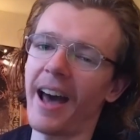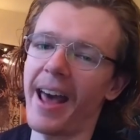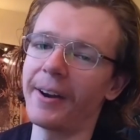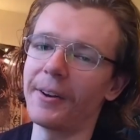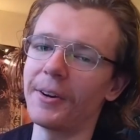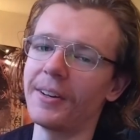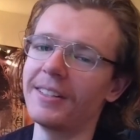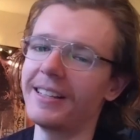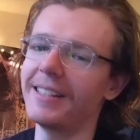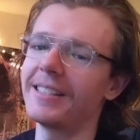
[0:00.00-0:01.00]
don't
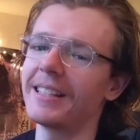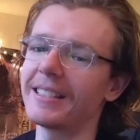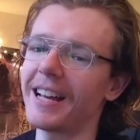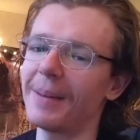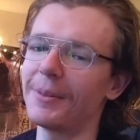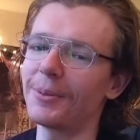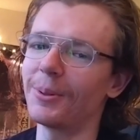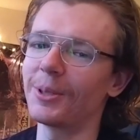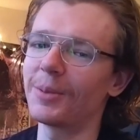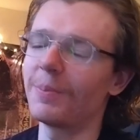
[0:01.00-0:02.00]
know. It's in a tie
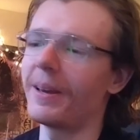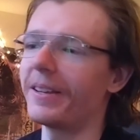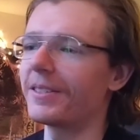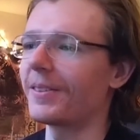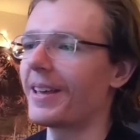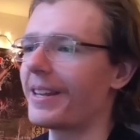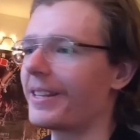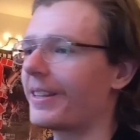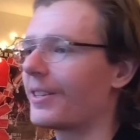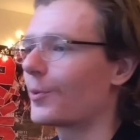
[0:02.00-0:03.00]
between Spaceland
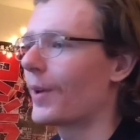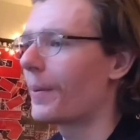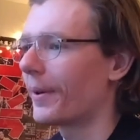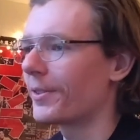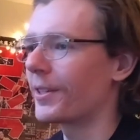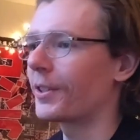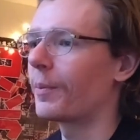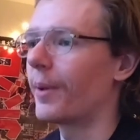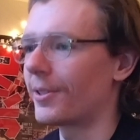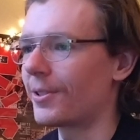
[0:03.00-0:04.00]
and this map as like
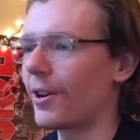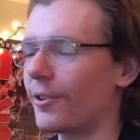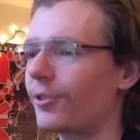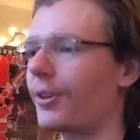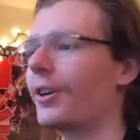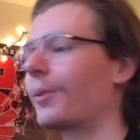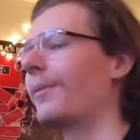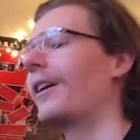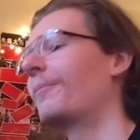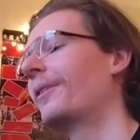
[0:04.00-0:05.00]
the best non-Treyarch
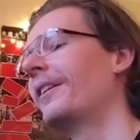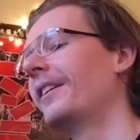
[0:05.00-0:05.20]
map.